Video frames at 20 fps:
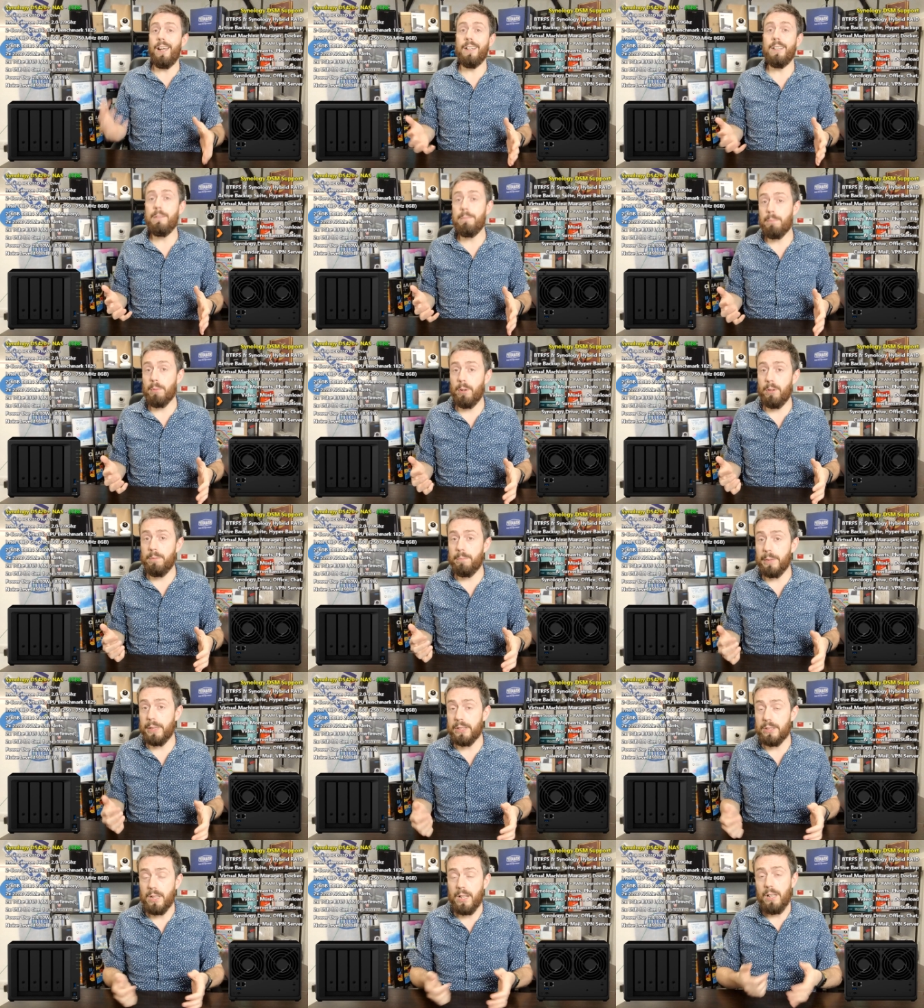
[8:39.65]
and
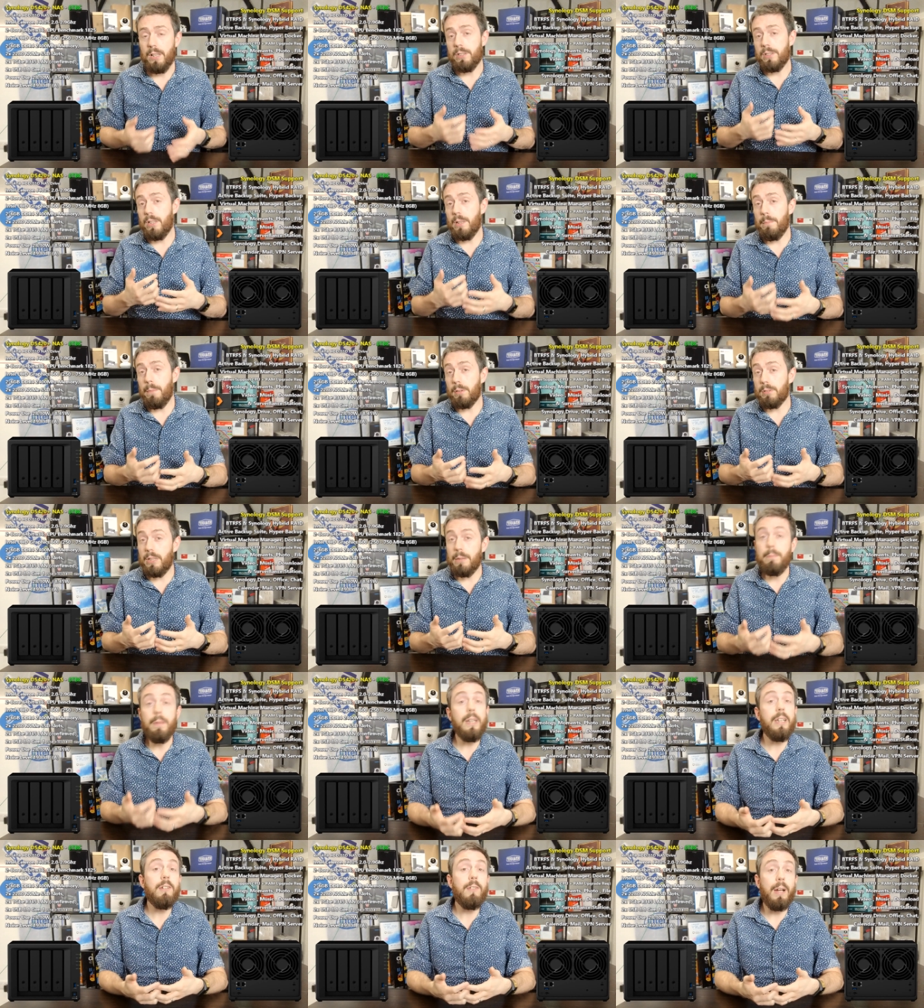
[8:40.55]
improvements to the
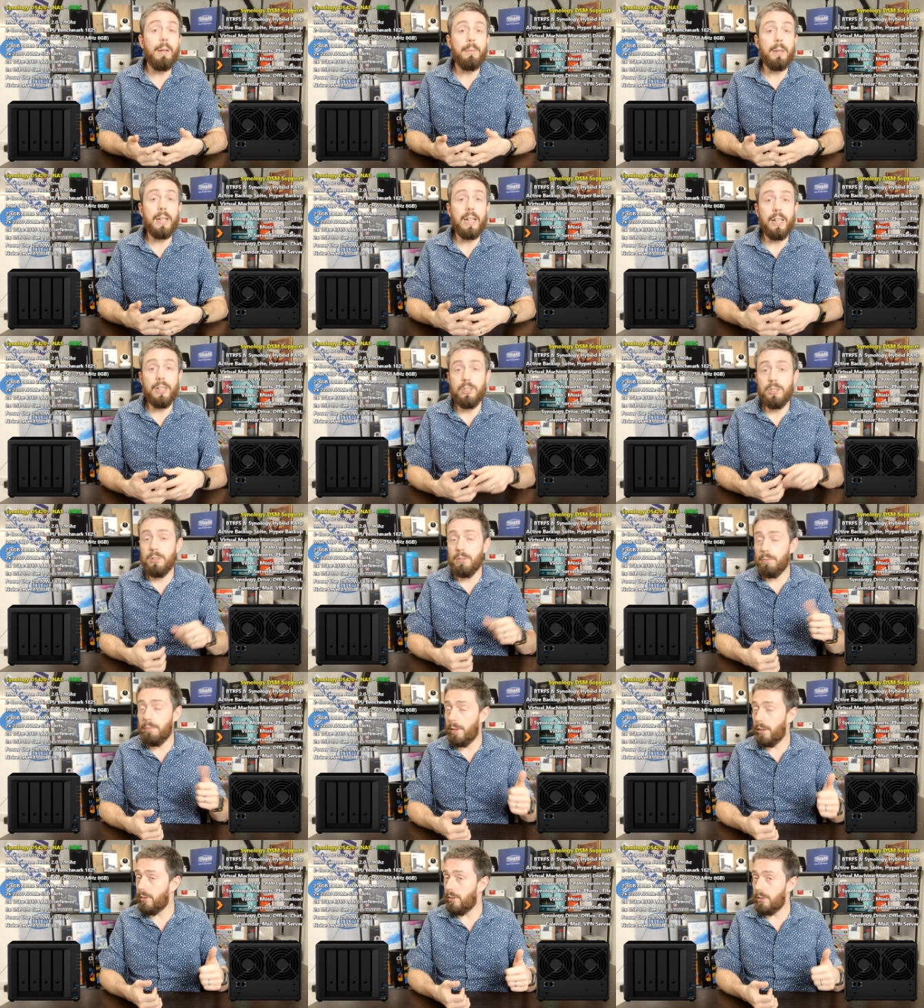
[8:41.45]
multimedia
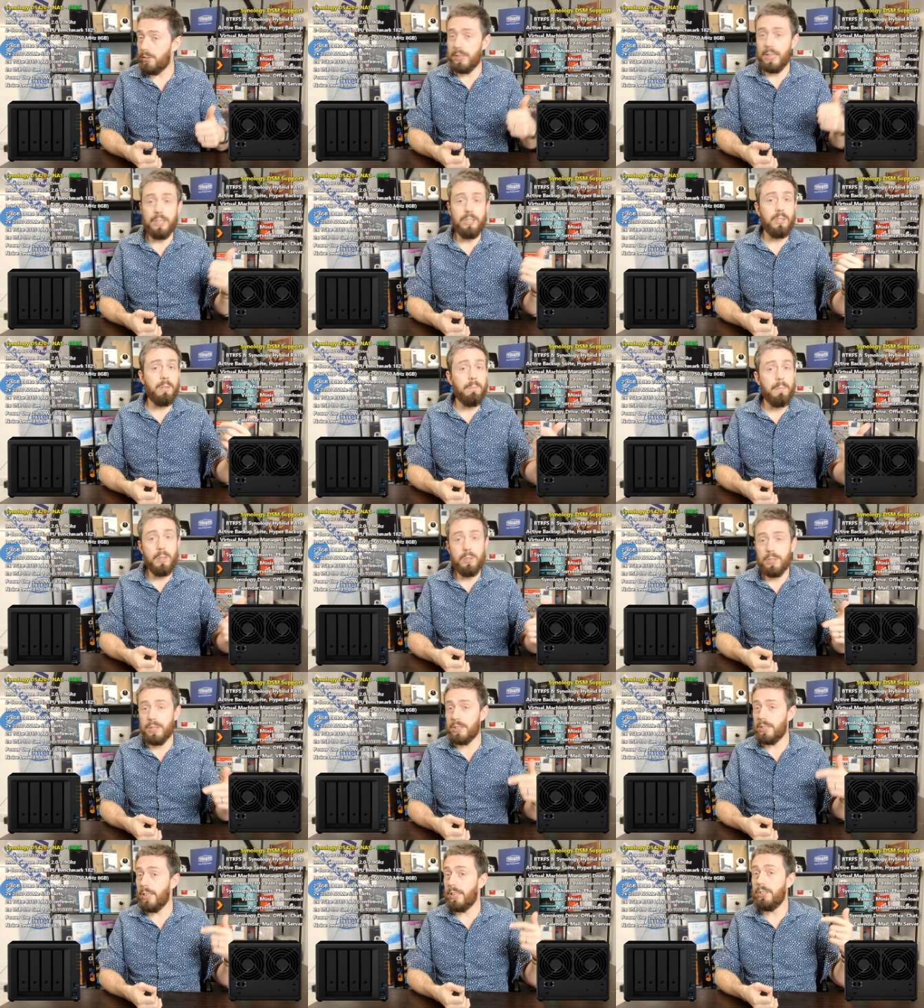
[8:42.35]
applications, photo station,
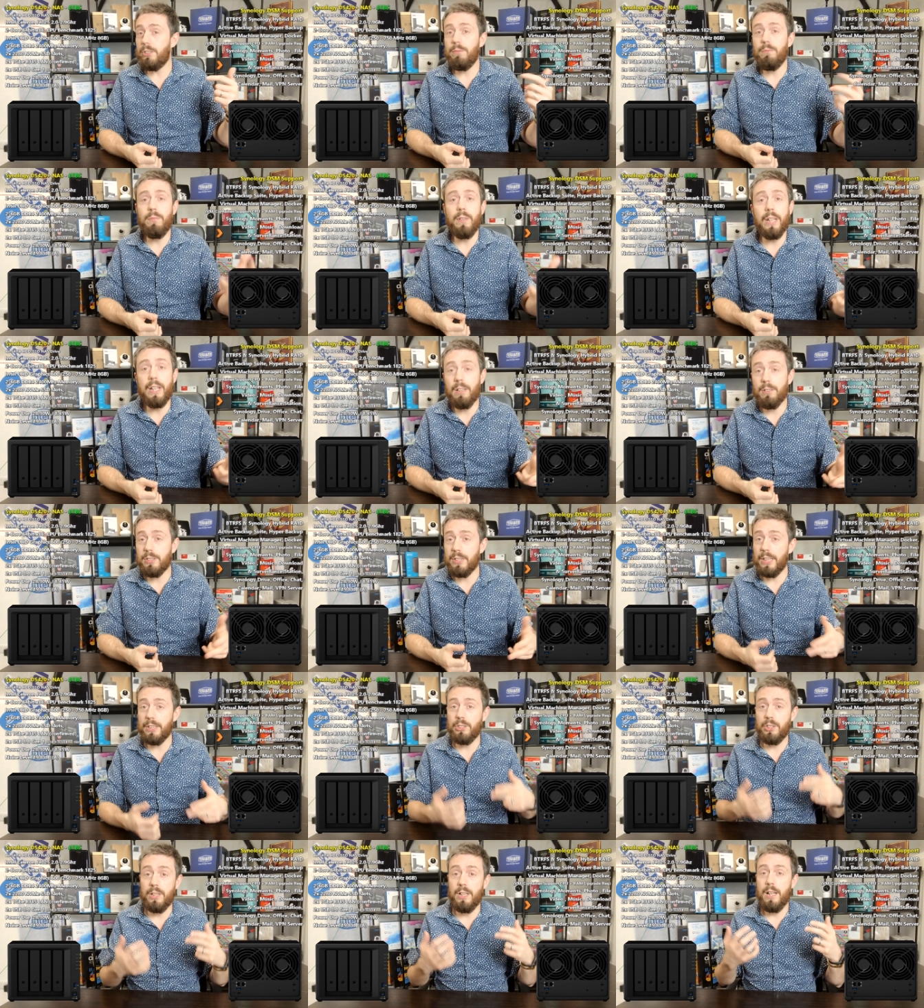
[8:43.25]
music station, video
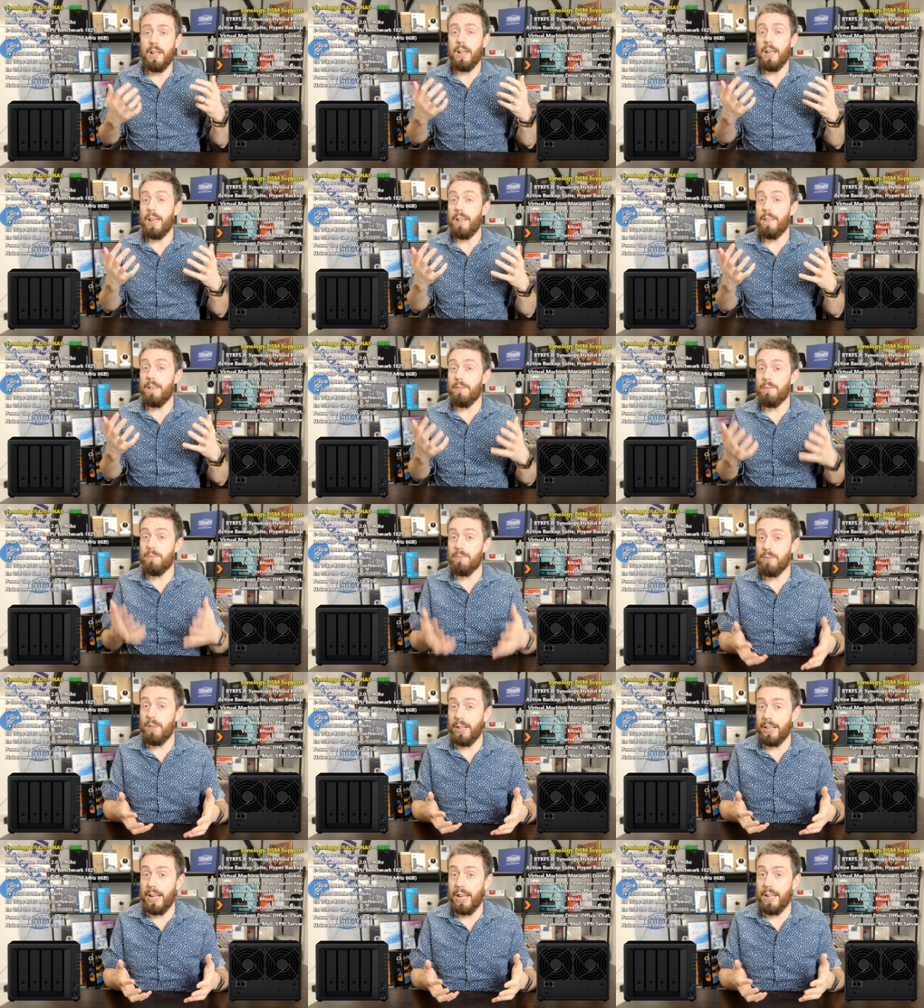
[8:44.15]
station in the
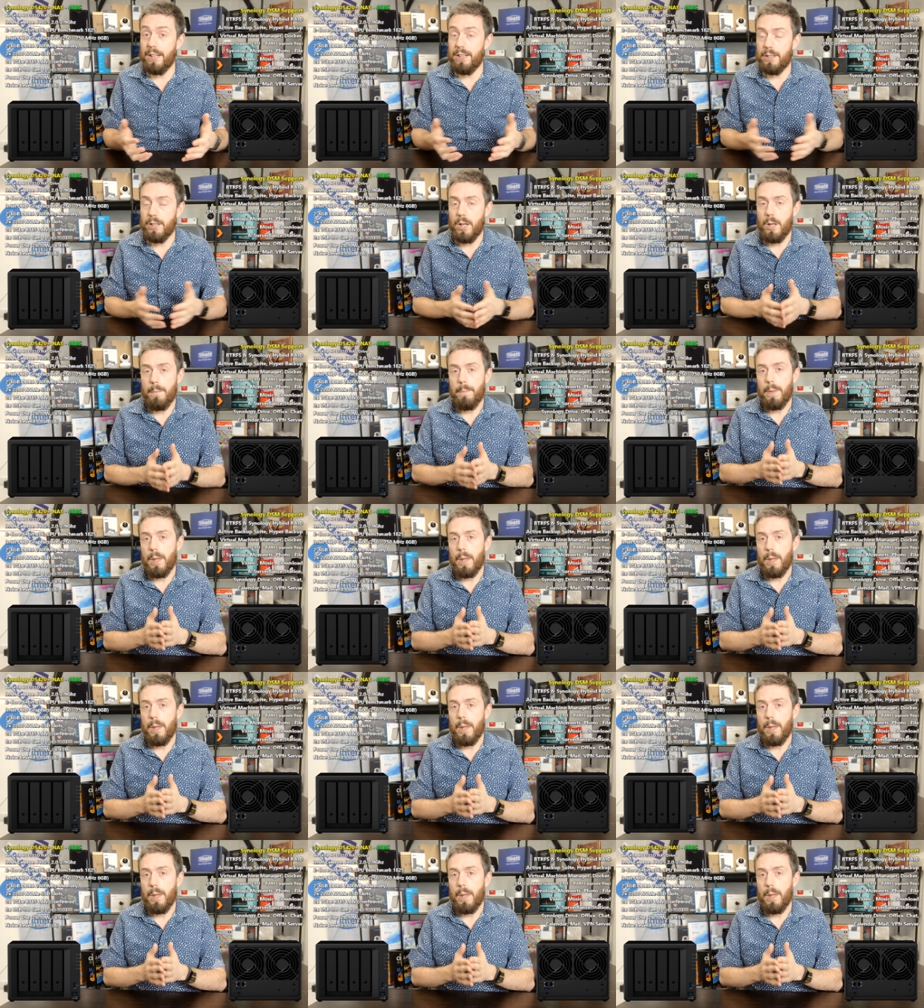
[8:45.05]
front end,